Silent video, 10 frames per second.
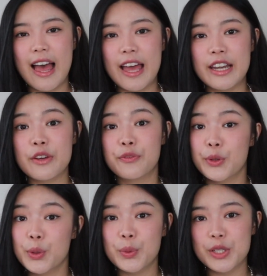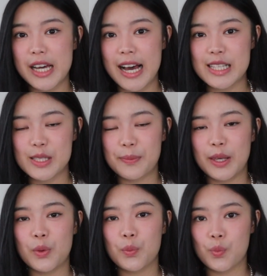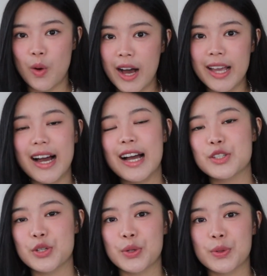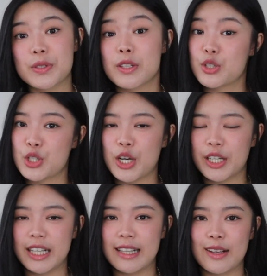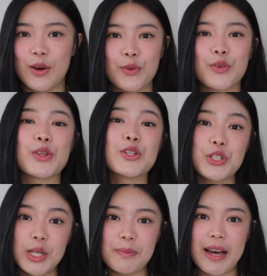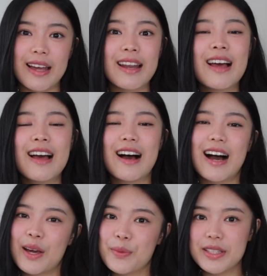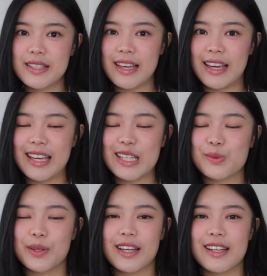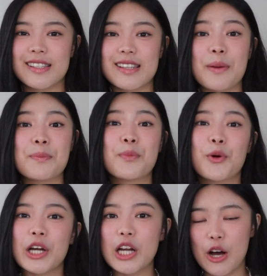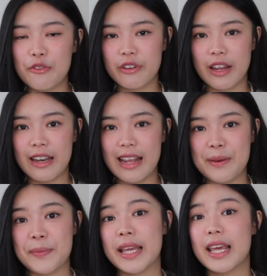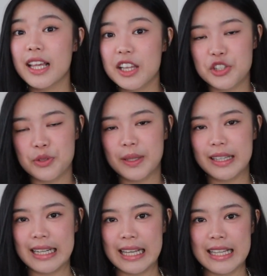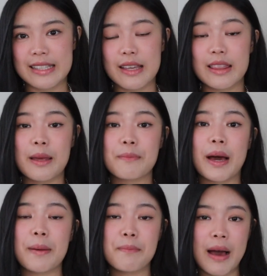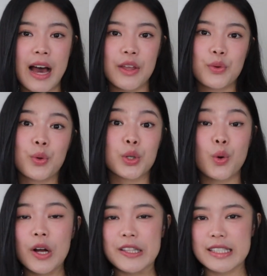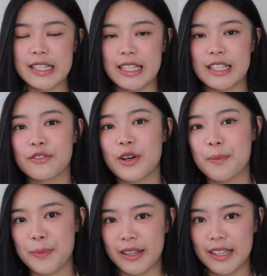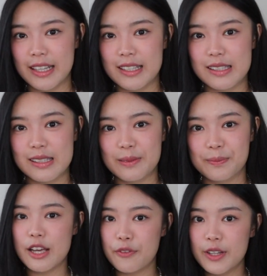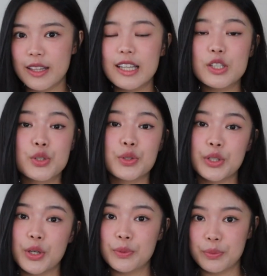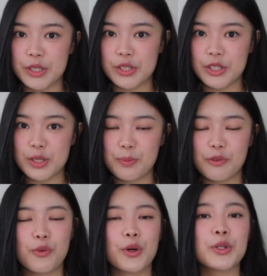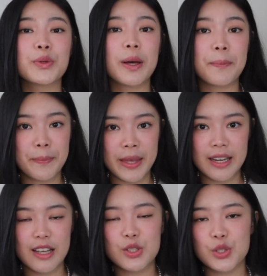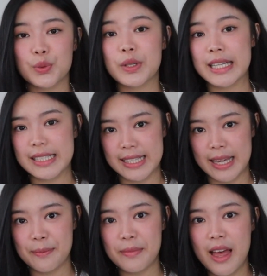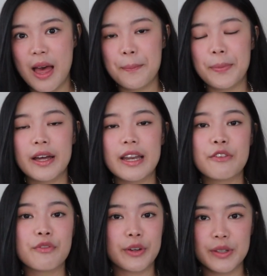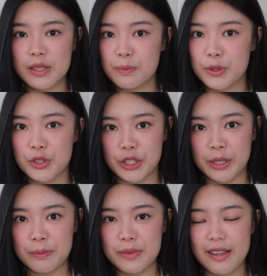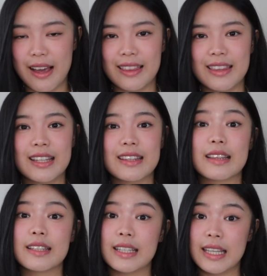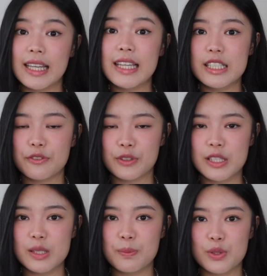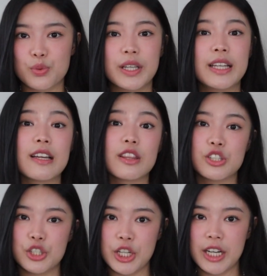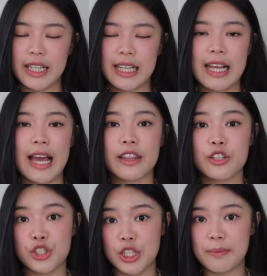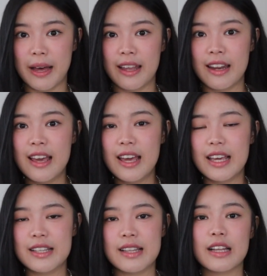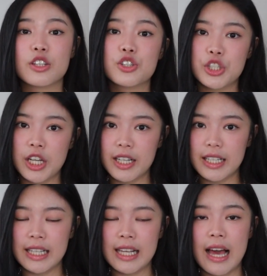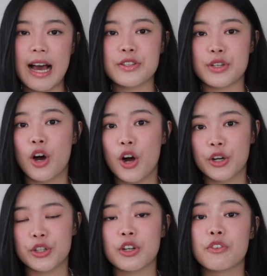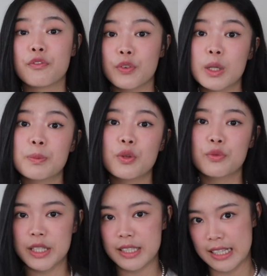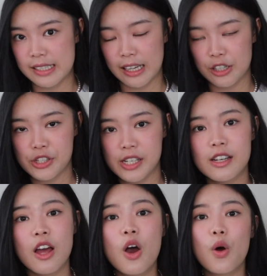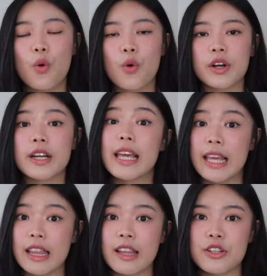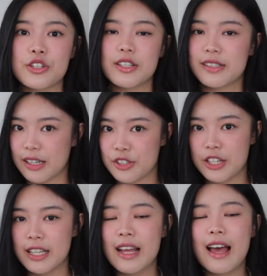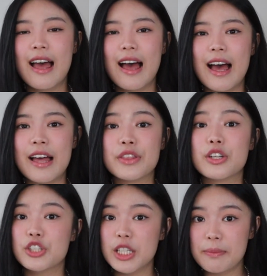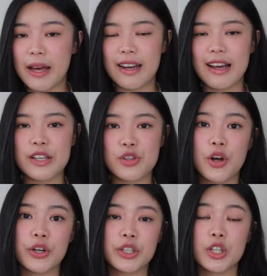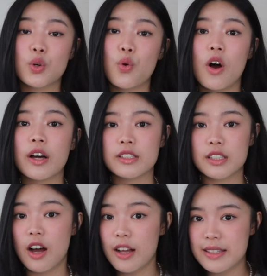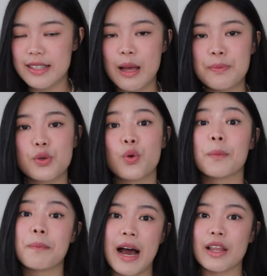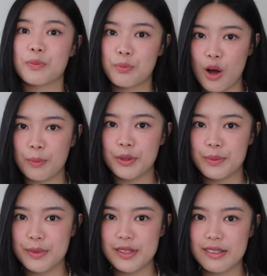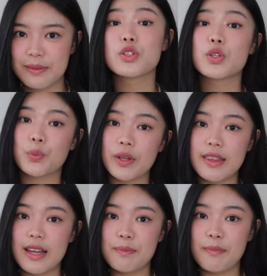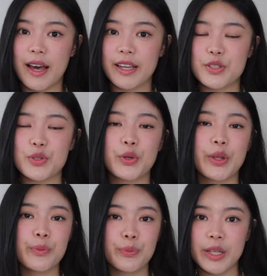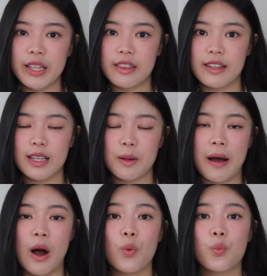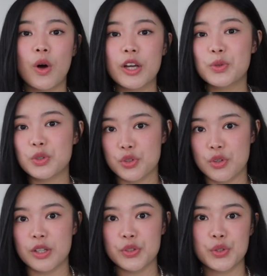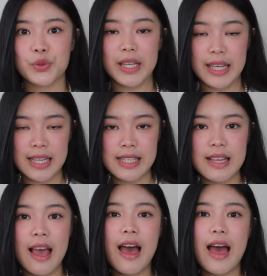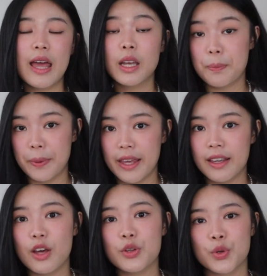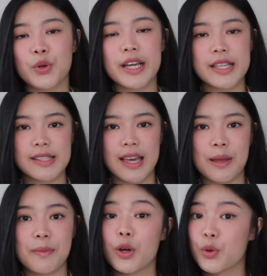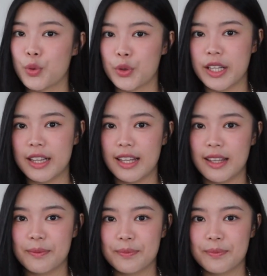And if you were to ask me why I chose the GRE over the GMAT, I would say it's because I'm more confident in my English abilities than my math or quantitative abilities. Definitely do your own research before you commit to an exam, but in very simple terms, I think that the key difference between the GRE and the GMAT is that the GRE has a harder verbal reasoning section or English section, and the GMAT has harder quant concepts or math problems. So with that in mind, you can really think about what your strong suit is and pick your exam accordingly.